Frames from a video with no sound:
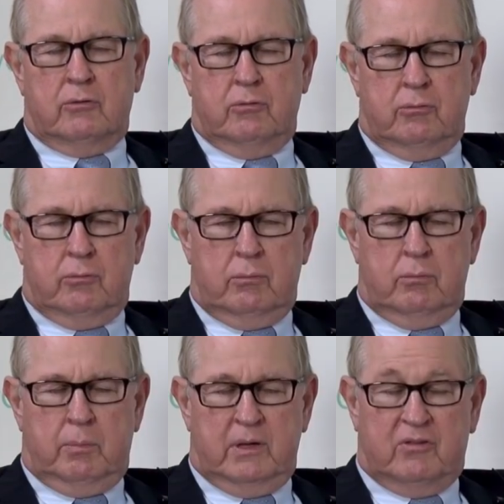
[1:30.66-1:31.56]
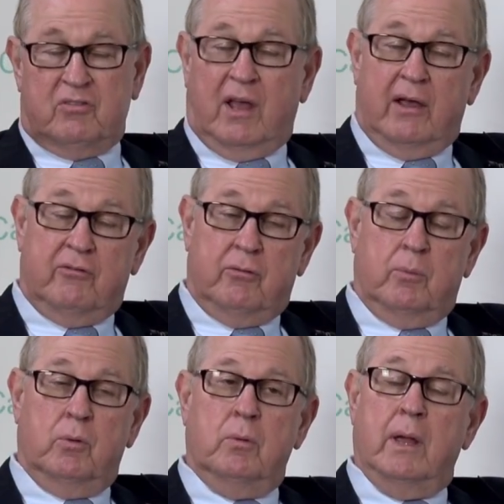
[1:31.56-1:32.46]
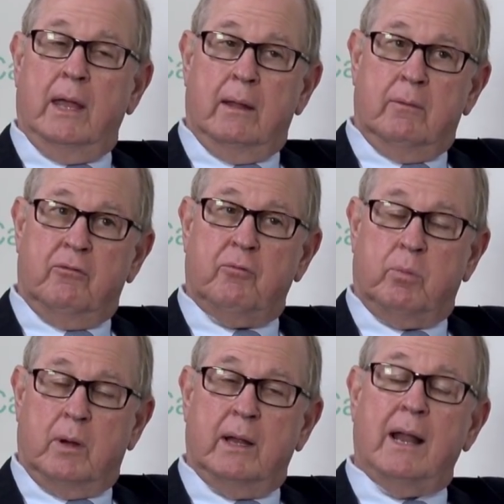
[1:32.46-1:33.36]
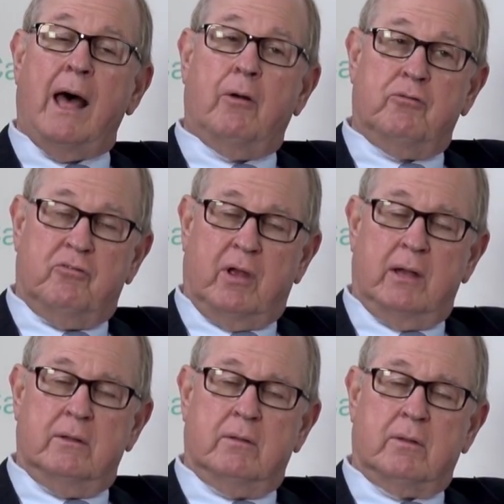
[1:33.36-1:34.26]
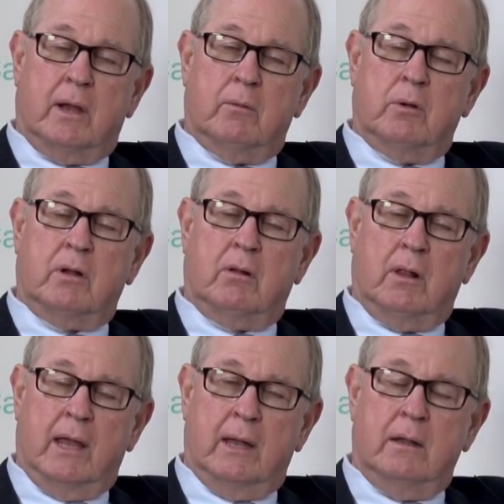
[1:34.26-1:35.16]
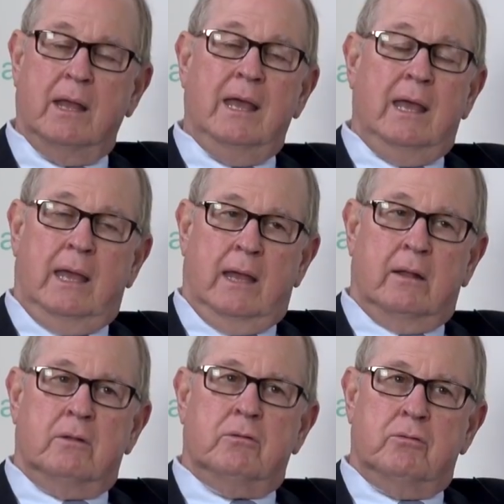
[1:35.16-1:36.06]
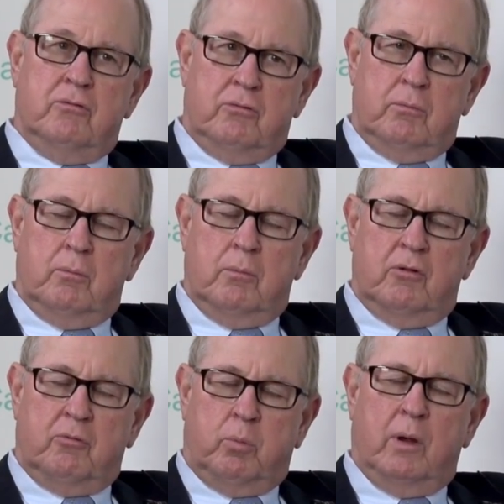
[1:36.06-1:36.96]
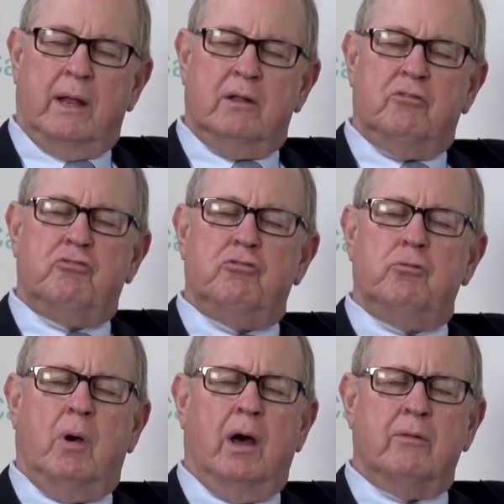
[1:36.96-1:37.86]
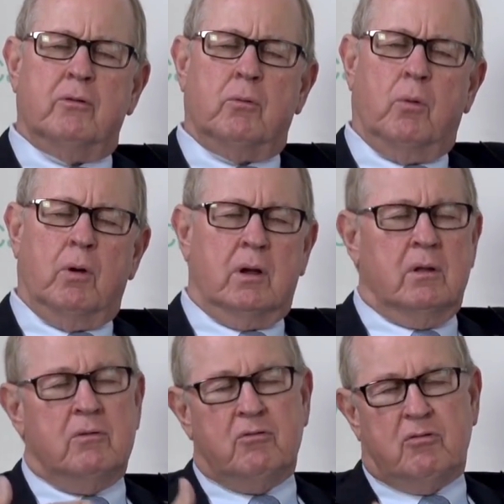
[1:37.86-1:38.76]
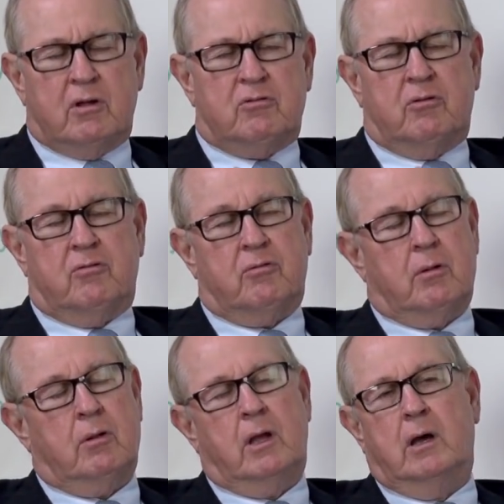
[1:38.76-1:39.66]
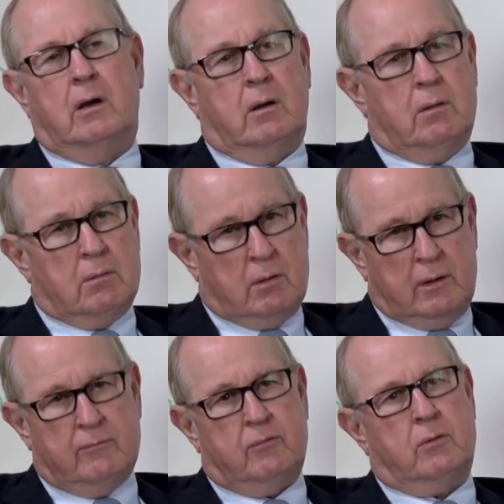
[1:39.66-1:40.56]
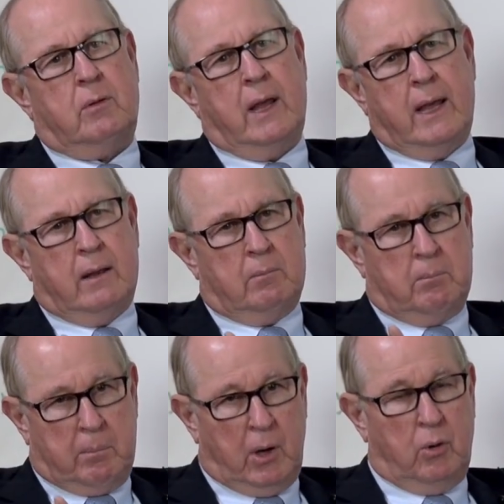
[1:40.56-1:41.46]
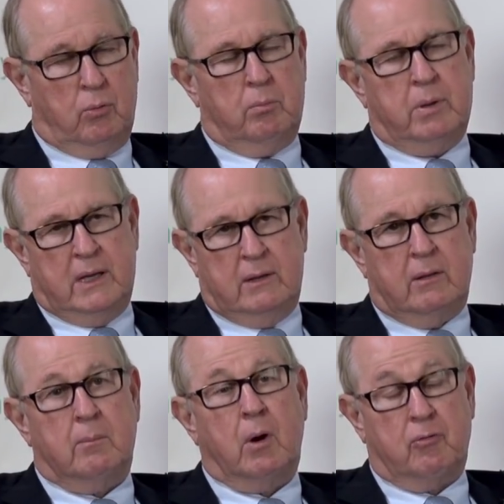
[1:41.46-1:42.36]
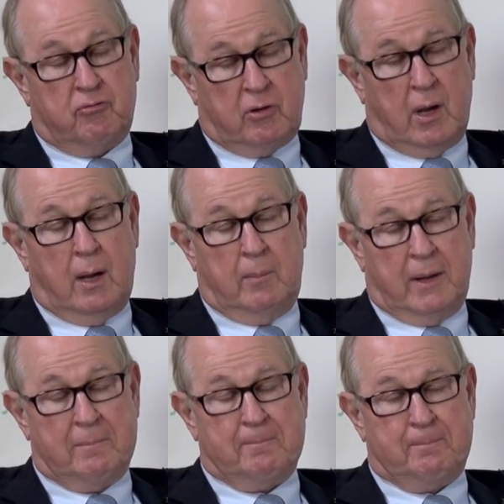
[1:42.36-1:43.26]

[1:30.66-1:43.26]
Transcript: to be sizable and spread outside the thyroid gland and to spread to other organs such as the lung, liver, and bone being the most common.